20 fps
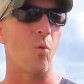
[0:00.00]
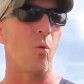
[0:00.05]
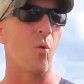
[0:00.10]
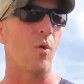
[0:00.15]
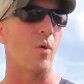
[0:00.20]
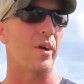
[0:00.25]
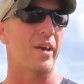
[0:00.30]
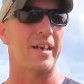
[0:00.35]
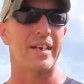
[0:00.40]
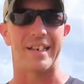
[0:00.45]

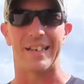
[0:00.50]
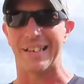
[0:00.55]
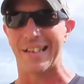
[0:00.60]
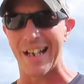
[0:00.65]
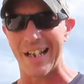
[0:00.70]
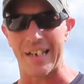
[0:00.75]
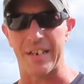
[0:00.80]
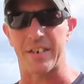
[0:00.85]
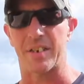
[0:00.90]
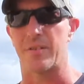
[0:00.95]
or any
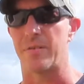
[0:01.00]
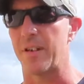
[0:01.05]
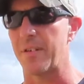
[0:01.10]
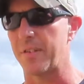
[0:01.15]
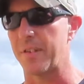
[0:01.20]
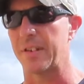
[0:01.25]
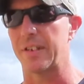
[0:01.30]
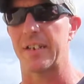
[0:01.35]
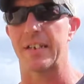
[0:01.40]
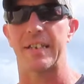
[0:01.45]
lights or
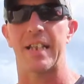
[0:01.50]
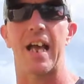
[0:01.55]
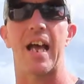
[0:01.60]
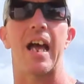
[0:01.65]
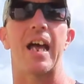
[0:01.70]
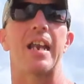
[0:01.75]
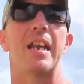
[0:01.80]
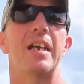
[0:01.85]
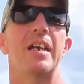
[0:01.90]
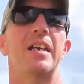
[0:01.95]
anything like
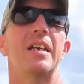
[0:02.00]
that,